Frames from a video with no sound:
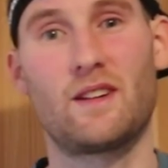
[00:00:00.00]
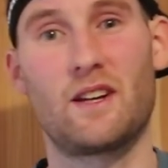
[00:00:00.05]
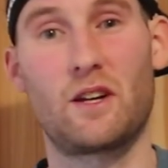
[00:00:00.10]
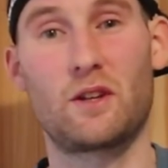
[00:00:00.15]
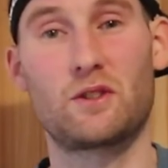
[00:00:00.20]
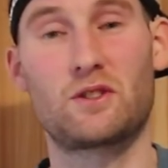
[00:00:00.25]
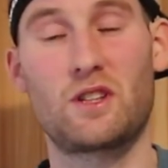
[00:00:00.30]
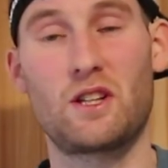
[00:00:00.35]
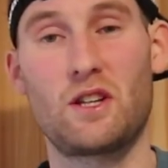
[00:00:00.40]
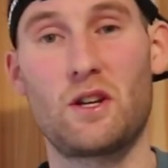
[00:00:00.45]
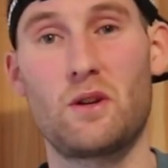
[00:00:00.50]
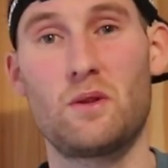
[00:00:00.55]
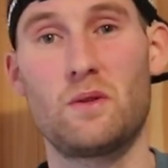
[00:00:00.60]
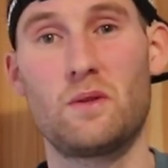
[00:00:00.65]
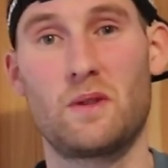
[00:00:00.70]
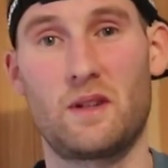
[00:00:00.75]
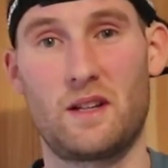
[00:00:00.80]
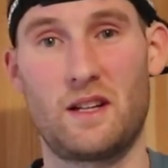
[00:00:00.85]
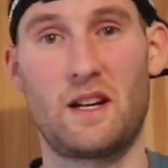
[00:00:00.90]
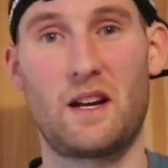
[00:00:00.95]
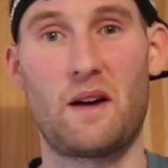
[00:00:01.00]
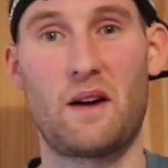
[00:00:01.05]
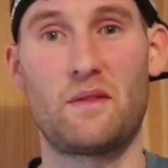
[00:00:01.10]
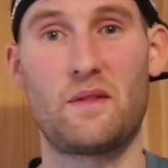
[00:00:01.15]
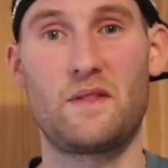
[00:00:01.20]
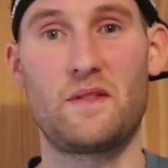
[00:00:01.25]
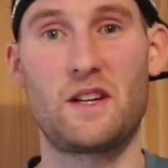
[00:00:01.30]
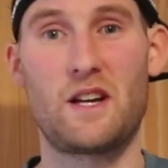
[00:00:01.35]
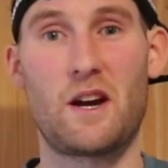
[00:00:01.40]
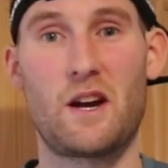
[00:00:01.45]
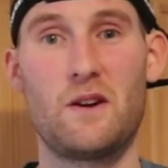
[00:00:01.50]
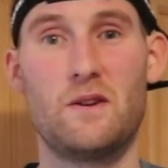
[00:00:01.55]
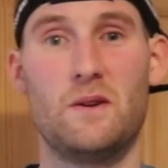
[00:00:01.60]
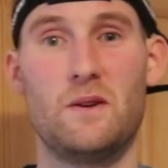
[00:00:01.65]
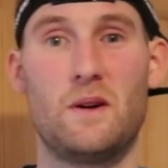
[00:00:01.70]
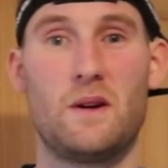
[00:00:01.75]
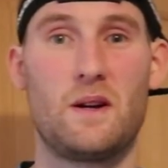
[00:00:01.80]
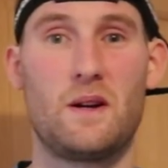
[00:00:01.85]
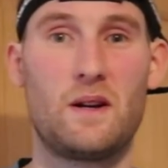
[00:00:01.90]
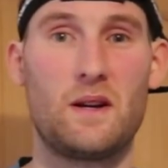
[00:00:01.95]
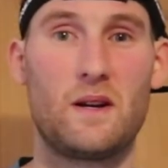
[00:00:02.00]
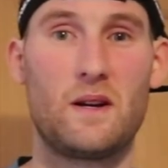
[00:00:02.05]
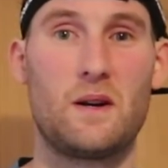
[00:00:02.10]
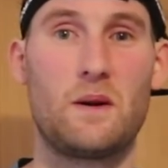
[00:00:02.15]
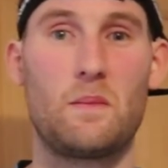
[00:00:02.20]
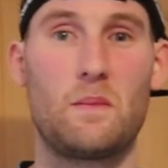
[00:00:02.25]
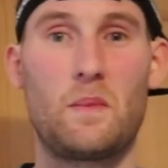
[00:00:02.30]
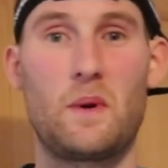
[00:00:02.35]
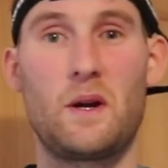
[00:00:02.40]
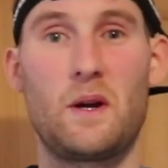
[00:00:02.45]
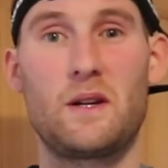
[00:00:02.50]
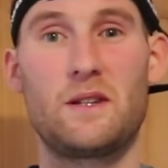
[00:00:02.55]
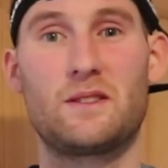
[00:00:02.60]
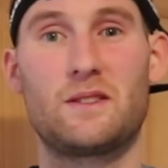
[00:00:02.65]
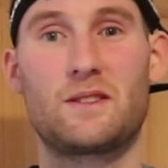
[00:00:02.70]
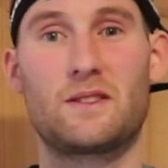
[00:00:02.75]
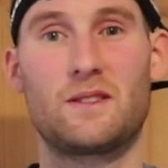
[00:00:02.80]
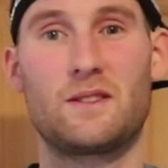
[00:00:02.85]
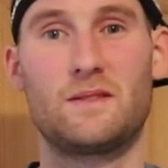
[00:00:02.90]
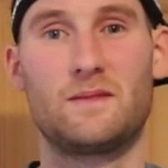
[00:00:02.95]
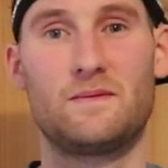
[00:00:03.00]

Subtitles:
and I'll see you in another video. Peace.